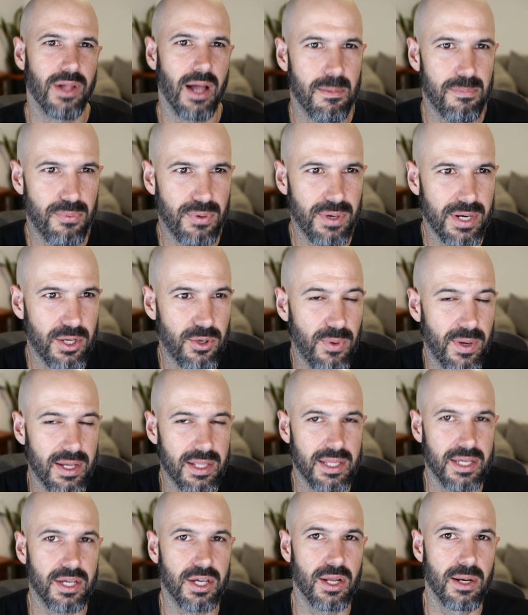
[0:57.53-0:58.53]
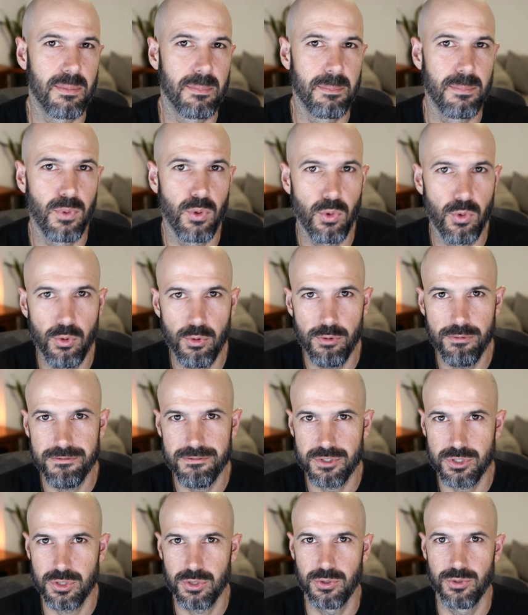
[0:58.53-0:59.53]
are pretty quickly going to move
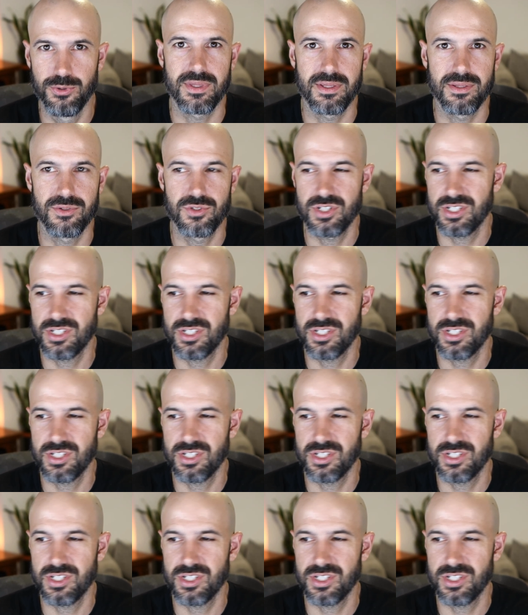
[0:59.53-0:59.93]
to just